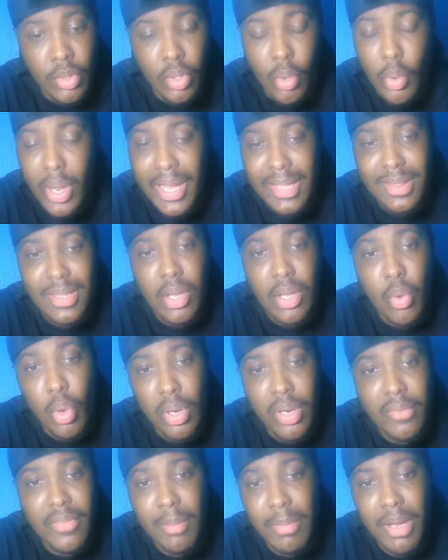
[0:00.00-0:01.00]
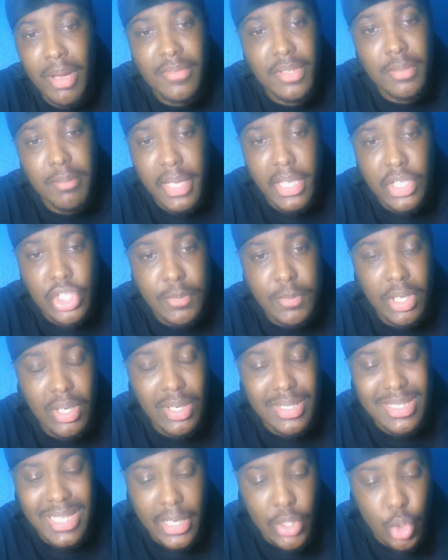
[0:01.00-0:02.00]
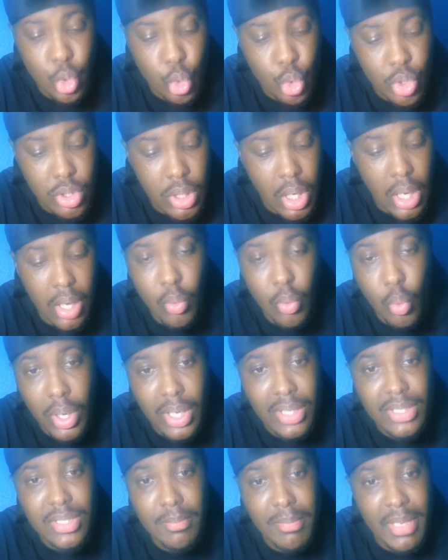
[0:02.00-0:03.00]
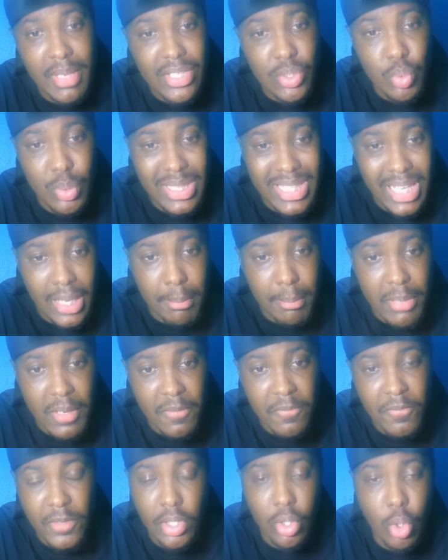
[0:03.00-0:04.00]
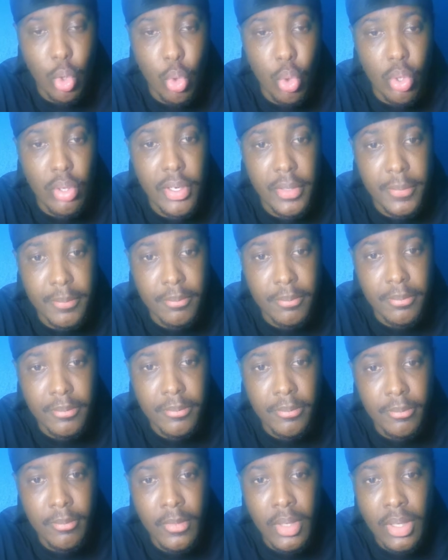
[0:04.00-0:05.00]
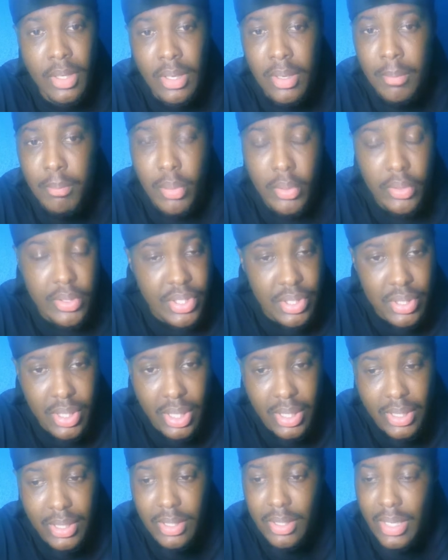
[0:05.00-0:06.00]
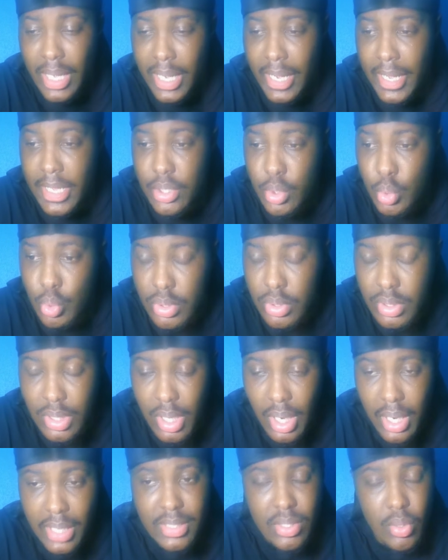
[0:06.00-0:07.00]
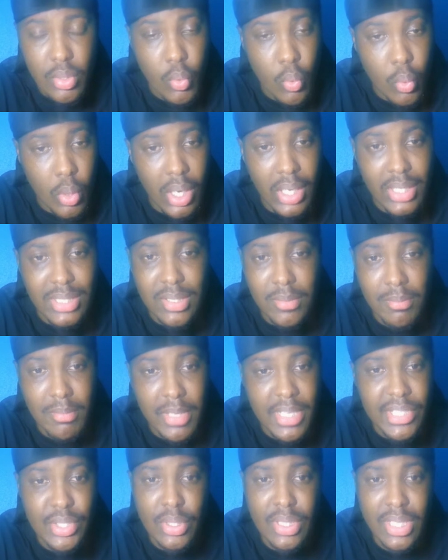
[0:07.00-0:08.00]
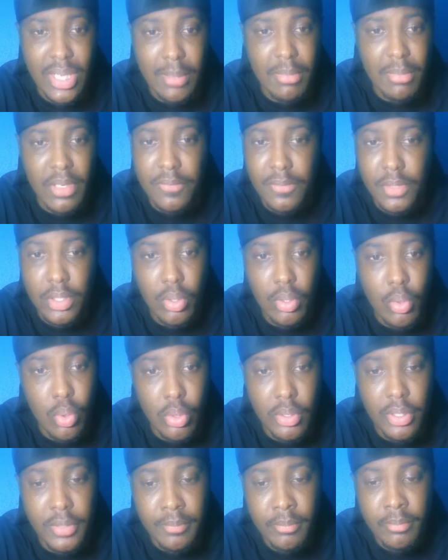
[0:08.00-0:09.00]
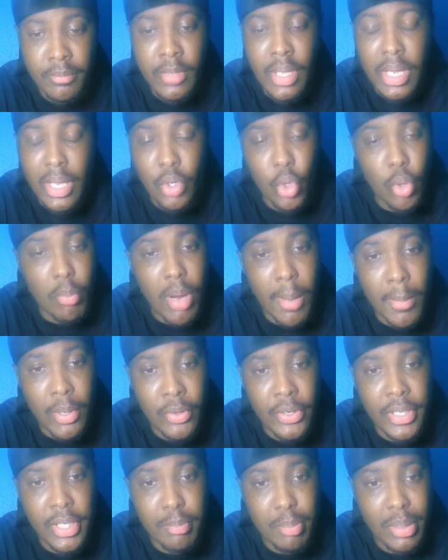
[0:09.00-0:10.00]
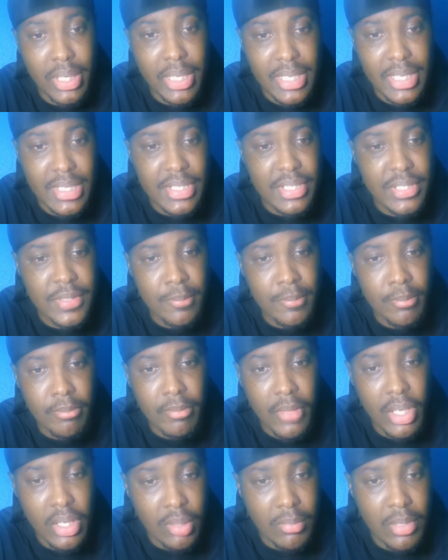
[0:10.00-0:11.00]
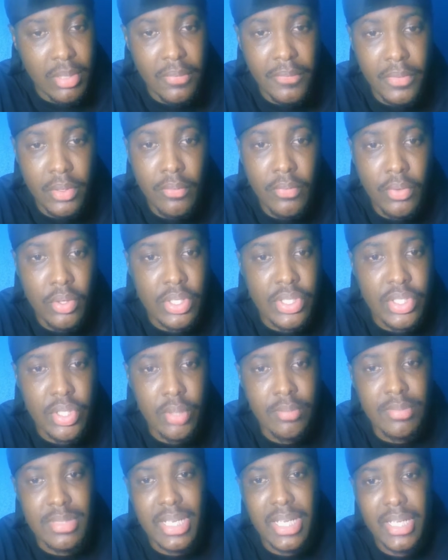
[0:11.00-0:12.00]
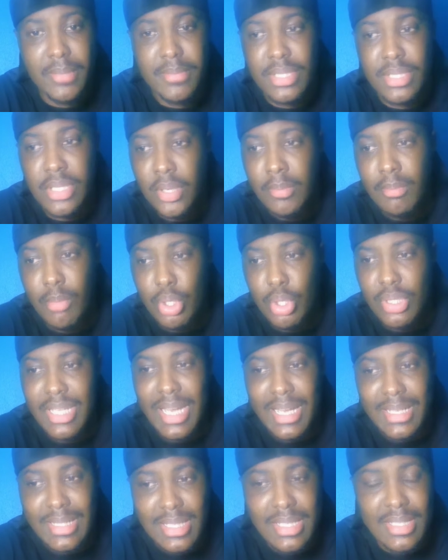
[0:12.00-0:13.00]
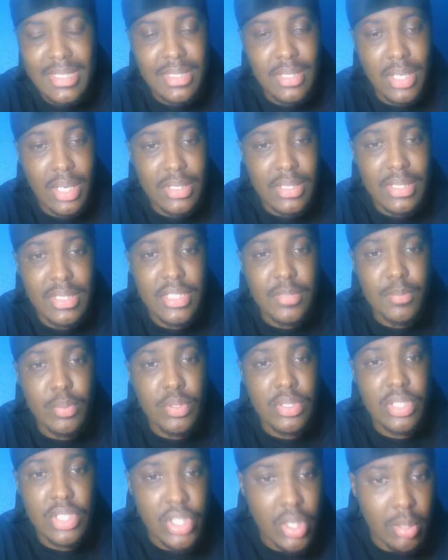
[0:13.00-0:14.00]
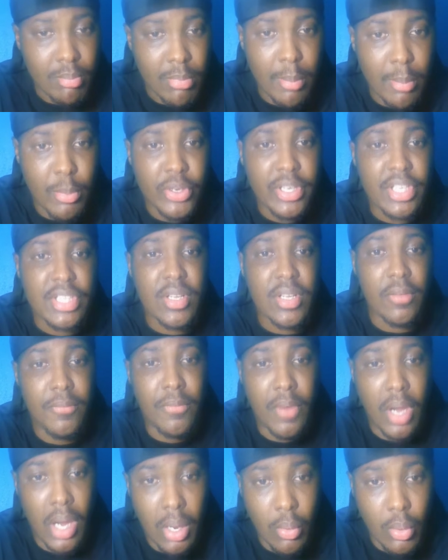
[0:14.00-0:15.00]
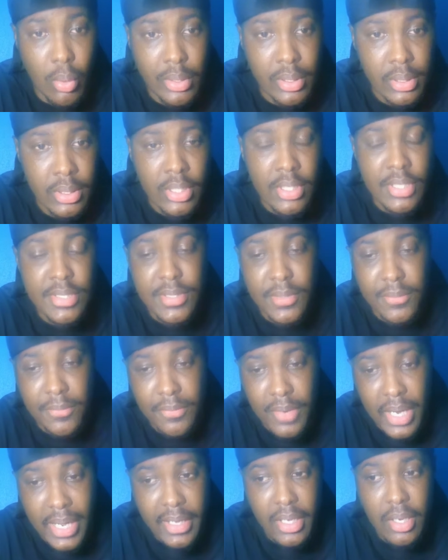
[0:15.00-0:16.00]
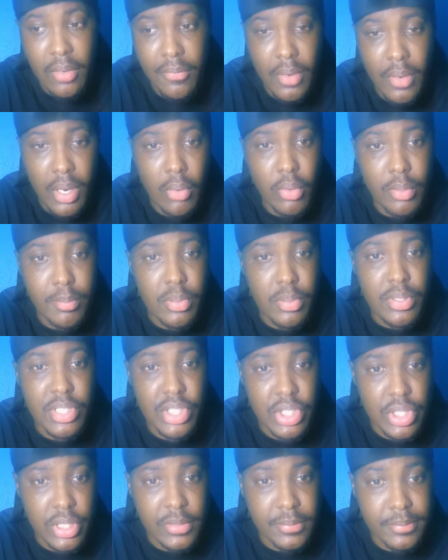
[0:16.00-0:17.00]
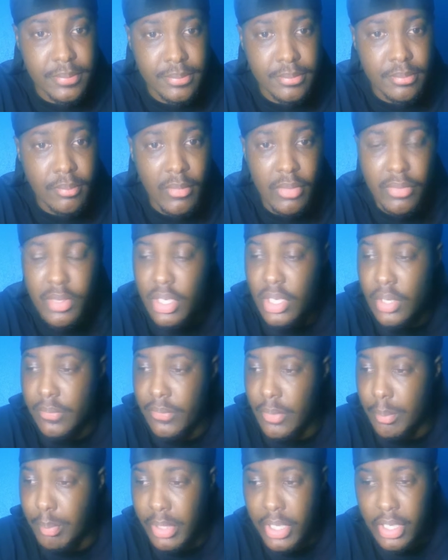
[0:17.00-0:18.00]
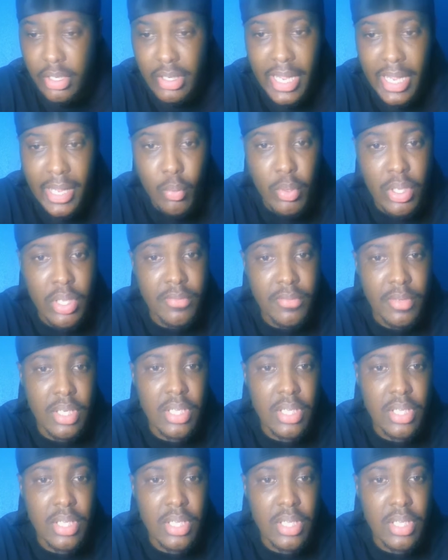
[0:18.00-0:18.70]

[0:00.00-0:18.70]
Now, I think one of them have to bench because I do not want to mess with that midfield core. Personally, I do not want to mess with that midfield core. I know Bobby Reid plays in the midfield for us sometimes, but that is not his position. Bobby Reid is a forward. So find a forward position. If you need to play right wing, if you